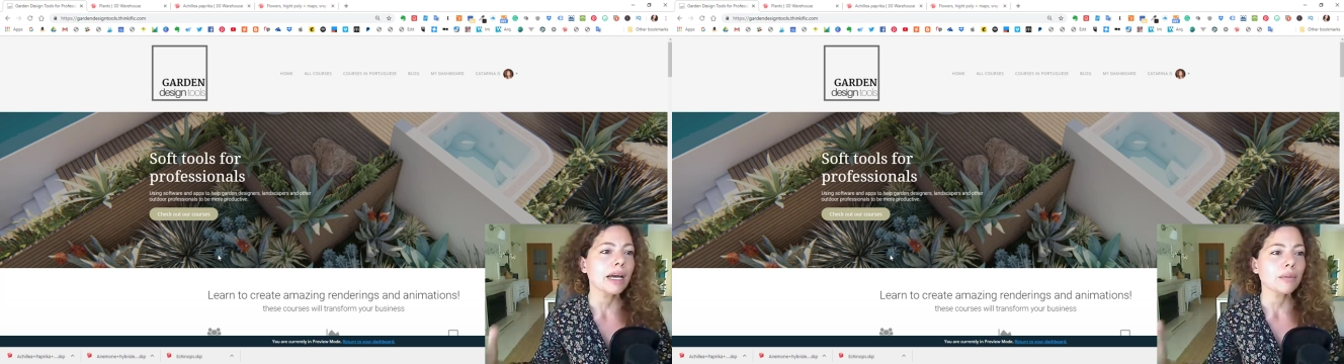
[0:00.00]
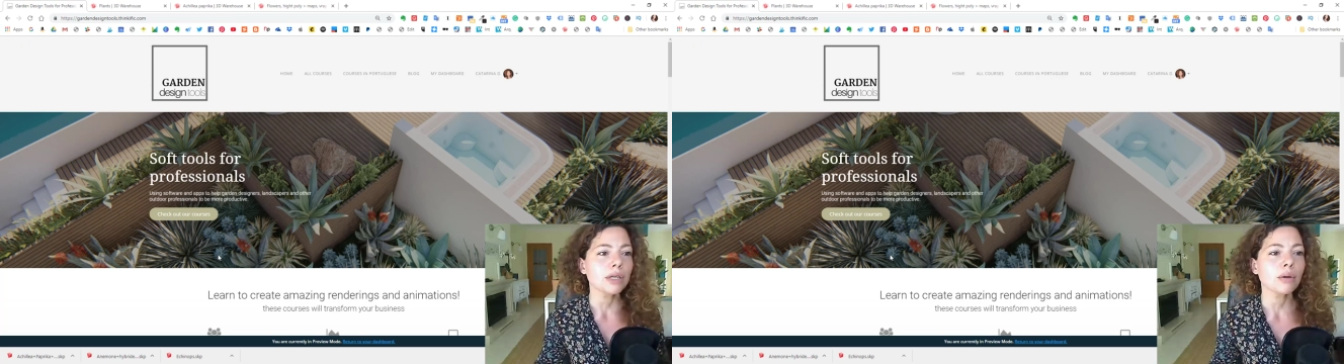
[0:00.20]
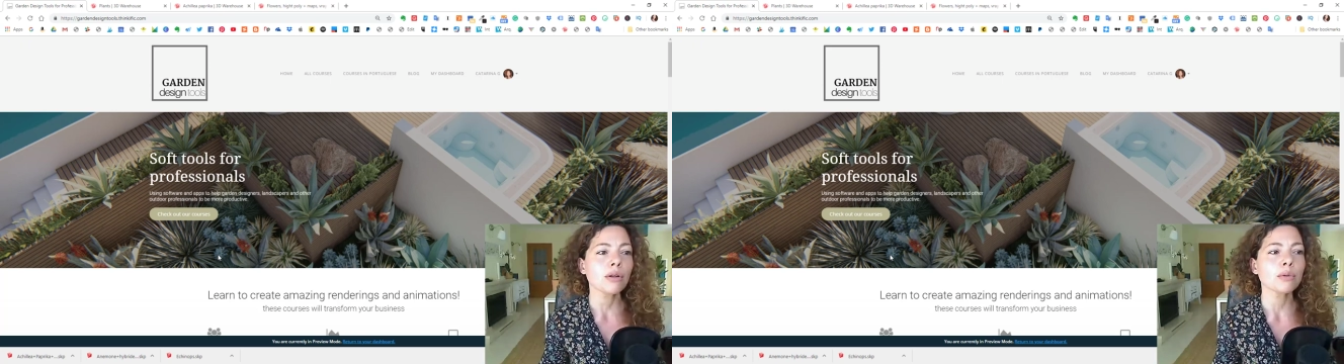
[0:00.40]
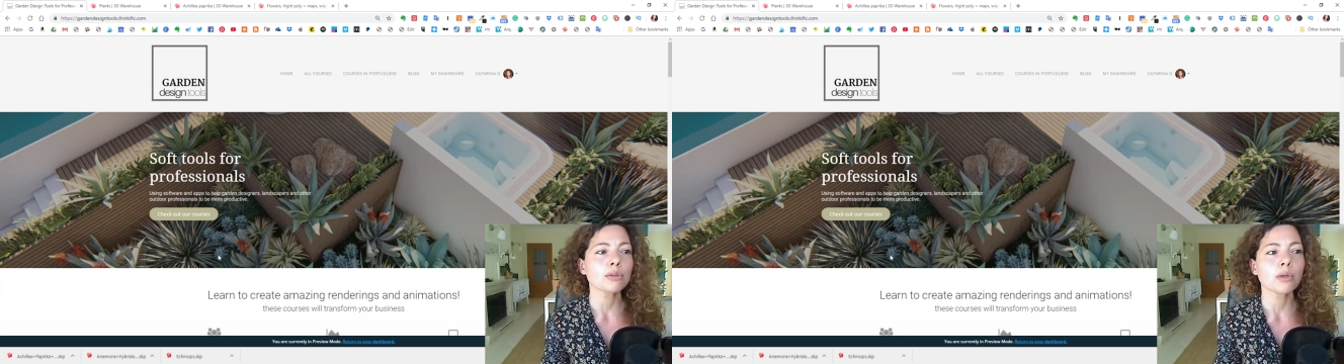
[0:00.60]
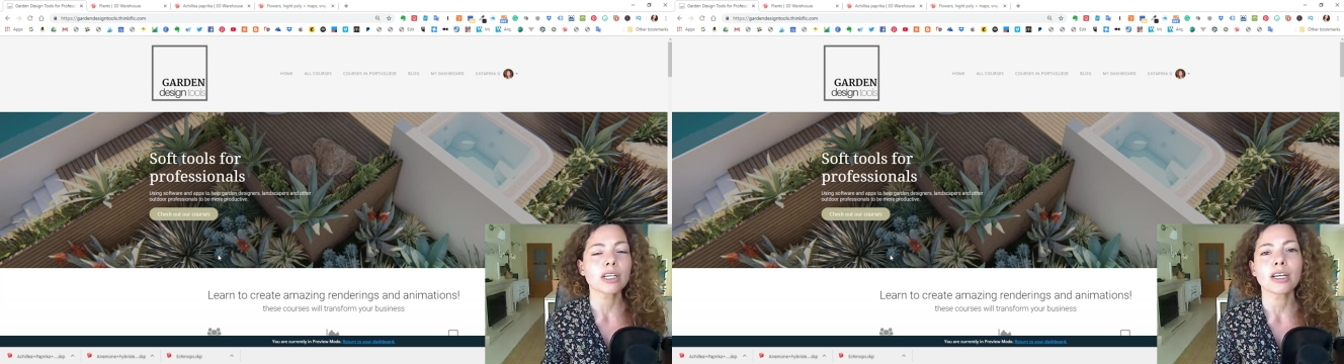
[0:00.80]
yeah, we are
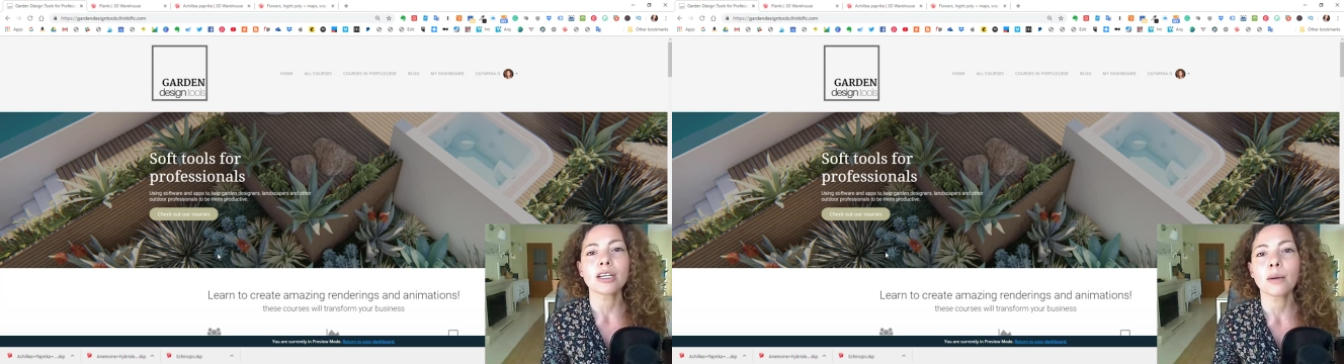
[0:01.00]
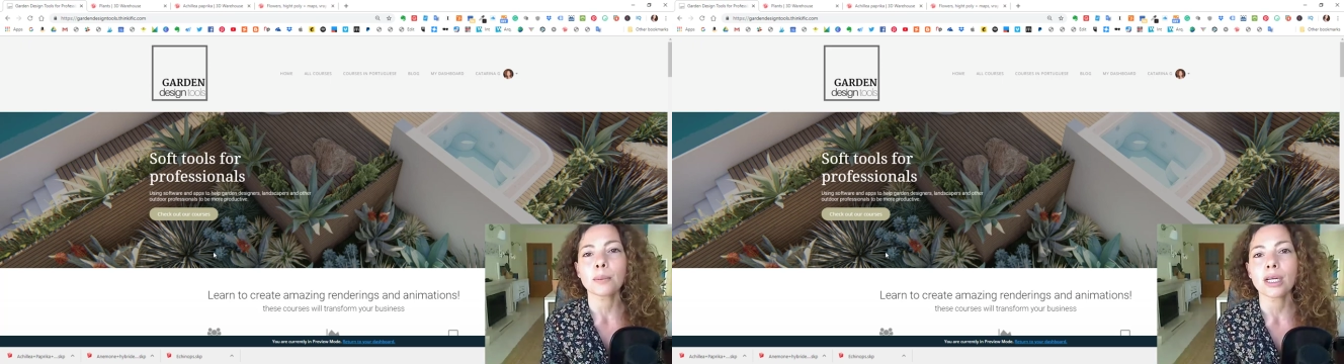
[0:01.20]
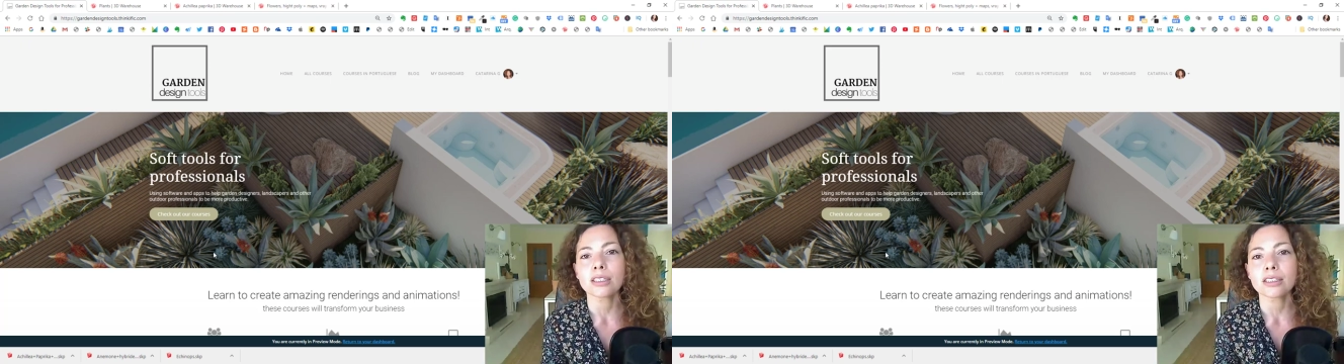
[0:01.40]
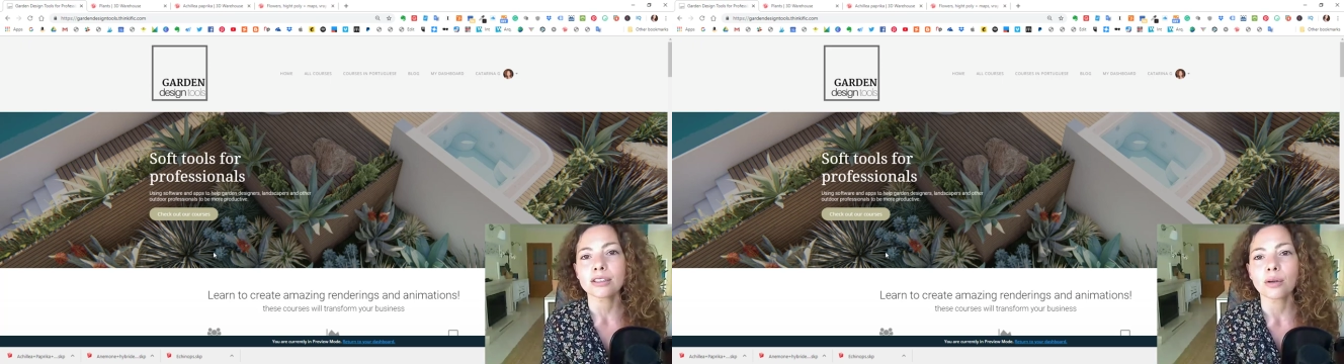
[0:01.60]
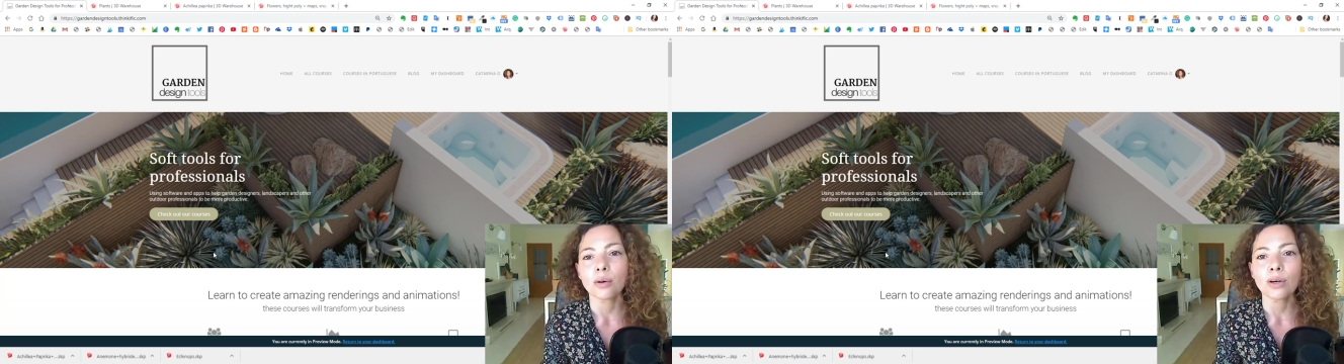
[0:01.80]
always working in updating
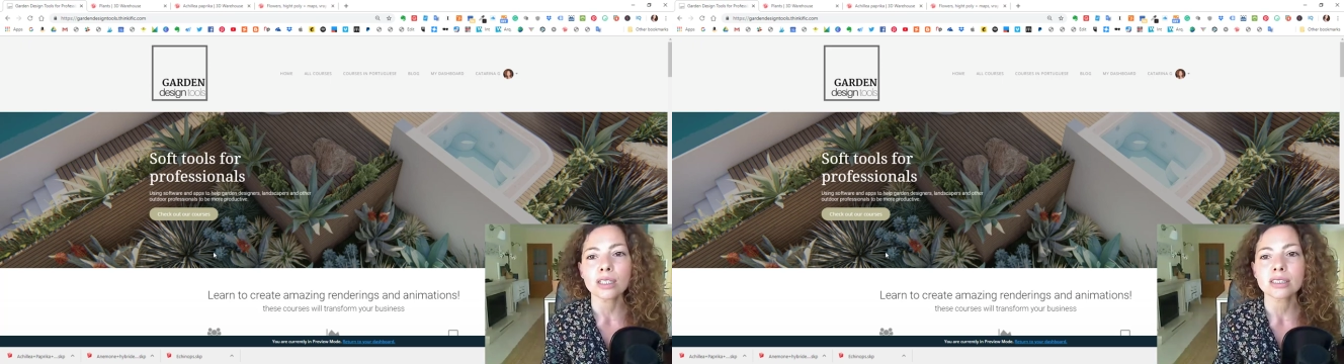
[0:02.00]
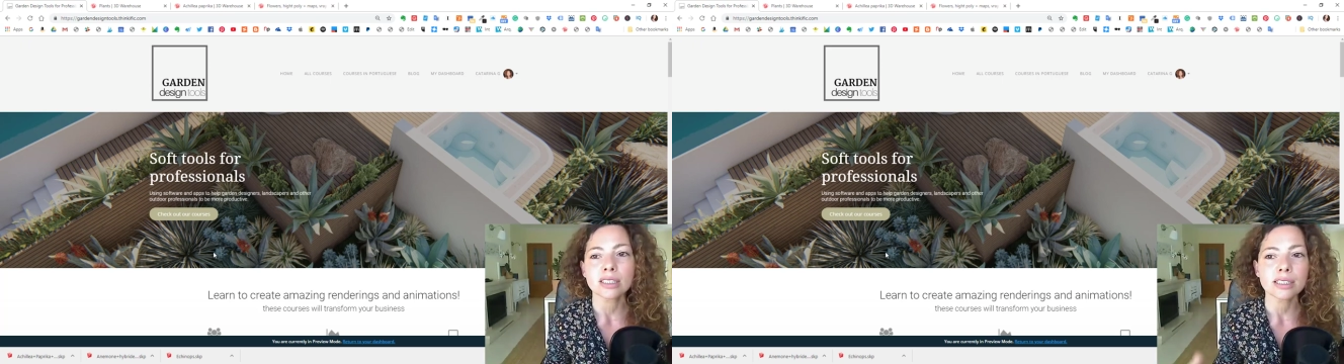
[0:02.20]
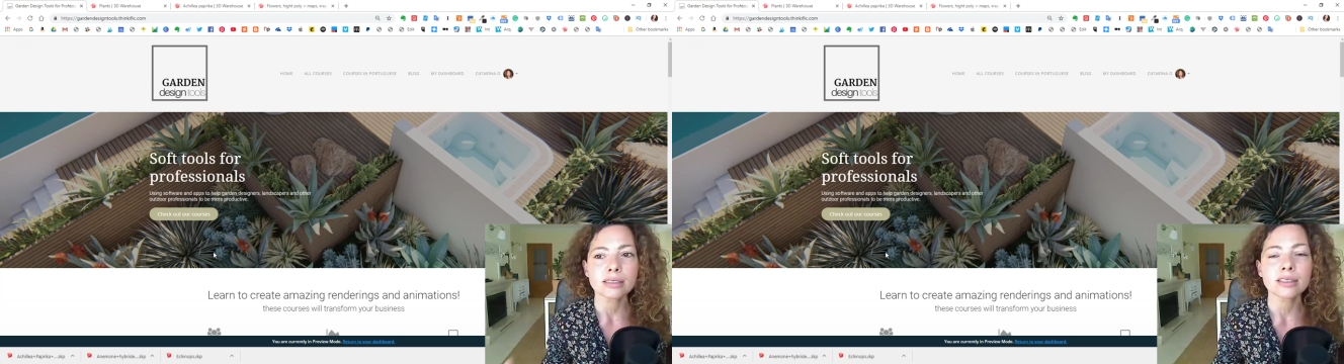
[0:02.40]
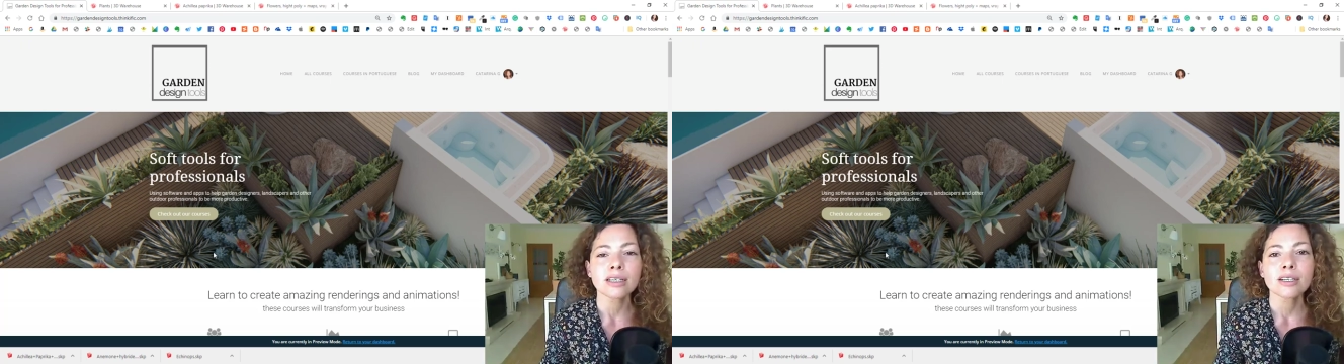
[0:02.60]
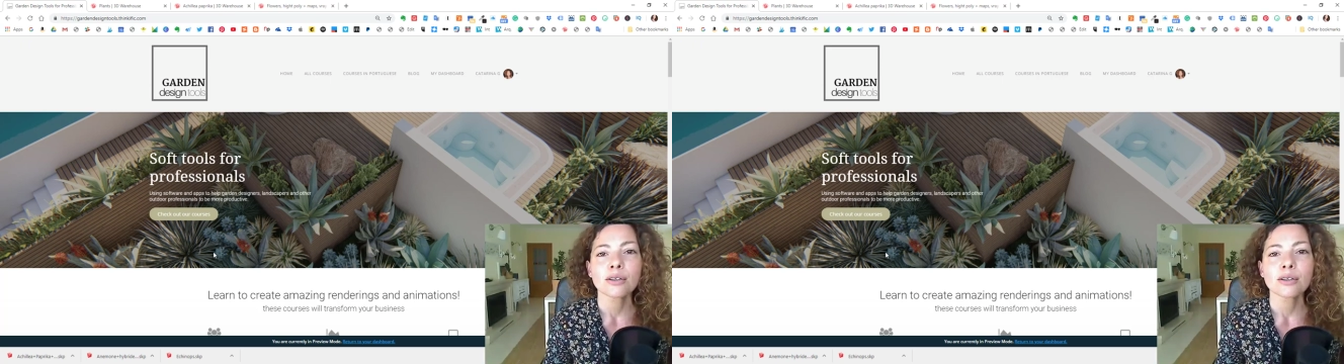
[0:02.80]
the course and